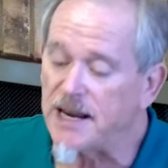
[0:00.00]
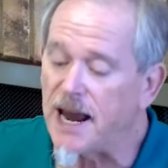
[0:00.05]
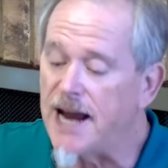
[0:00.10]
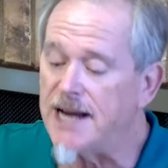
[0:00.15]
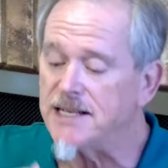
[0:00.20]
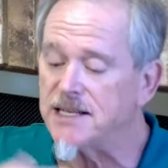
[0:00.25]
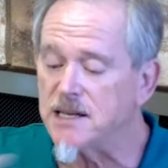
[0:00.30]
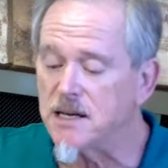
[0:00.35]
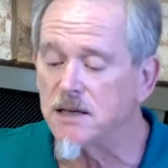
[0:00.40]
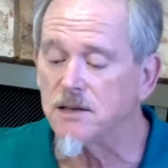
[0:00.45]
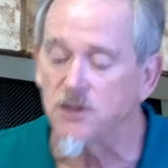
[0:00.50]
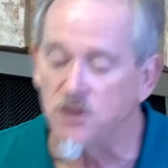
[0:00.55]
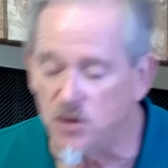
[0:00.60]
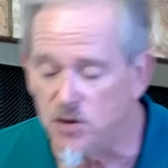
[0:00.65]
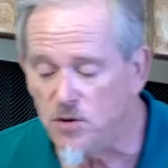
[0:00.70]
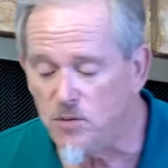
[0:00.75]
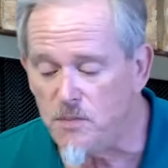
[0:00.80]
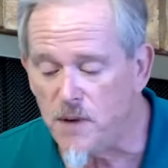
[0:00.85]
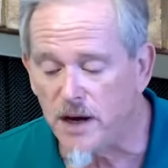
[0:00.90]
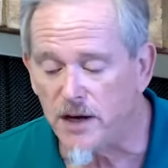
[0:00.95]
I tell
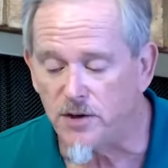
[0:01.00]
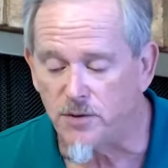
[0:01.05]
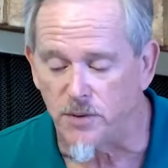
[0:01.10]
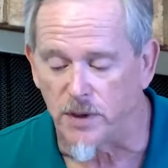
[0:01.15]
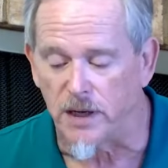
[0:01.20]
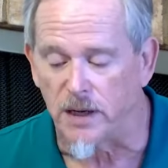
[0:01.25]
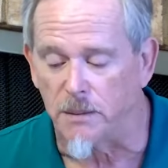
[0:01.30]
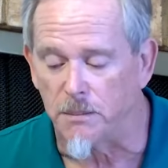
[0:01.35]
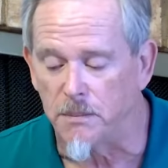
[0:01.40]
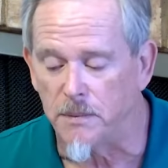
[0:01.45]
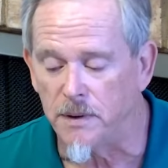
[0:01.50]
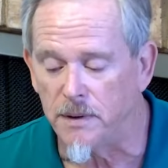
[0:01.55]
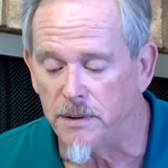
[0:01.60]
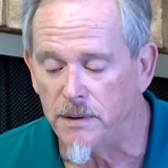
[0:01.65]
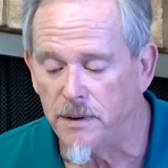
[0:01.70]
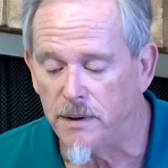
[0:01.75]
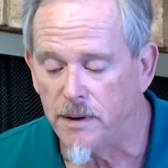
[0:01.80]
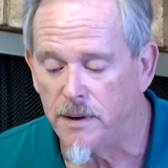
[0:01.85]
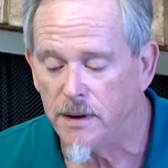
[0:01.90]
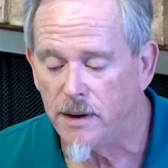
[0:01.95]
you my dream,
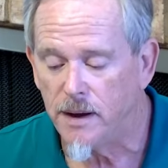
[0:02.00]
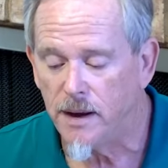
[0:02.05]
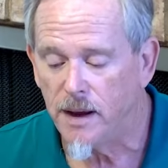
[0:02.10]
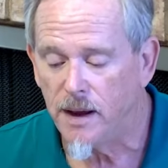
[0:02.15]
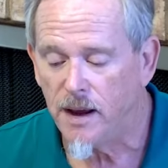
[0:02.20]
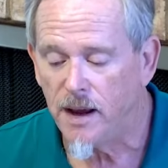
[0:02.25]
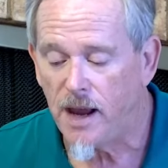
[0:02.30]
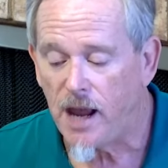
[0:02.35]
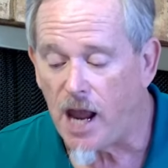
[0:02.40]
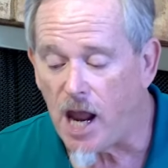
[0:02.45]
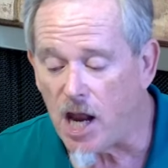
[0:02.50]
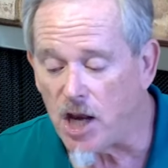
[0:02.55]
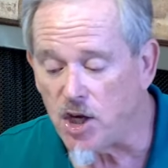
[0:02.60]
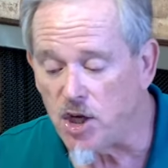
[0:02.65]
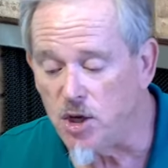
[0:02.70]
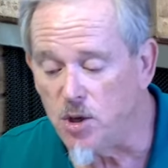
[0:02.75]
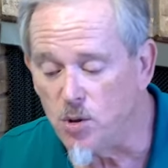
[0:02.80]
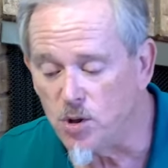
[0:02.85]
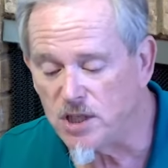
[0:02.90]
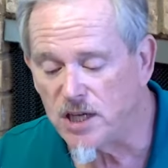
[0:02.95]
and
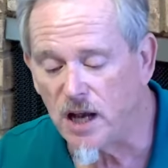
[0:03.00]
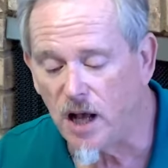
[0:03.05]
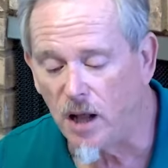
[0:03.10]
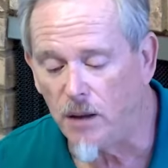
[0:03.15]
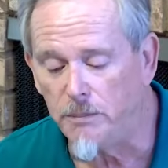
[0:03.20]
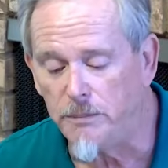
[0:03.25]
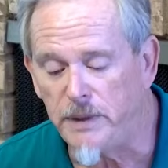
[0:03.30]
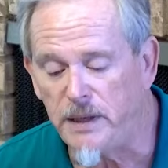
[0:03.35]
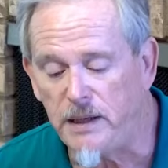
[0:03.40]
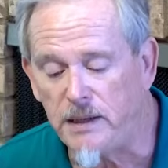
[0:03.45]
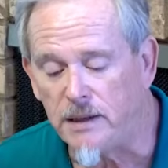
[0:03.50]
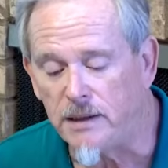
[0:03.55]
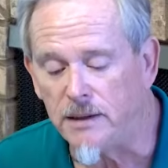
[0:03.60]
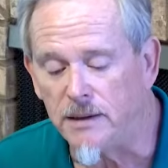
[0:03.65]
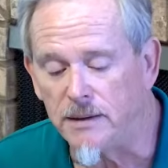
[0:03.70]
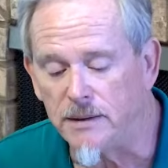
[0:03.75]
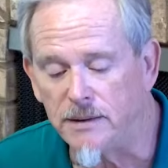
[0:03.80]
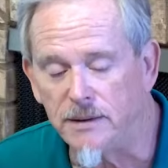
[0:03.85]
you tell me,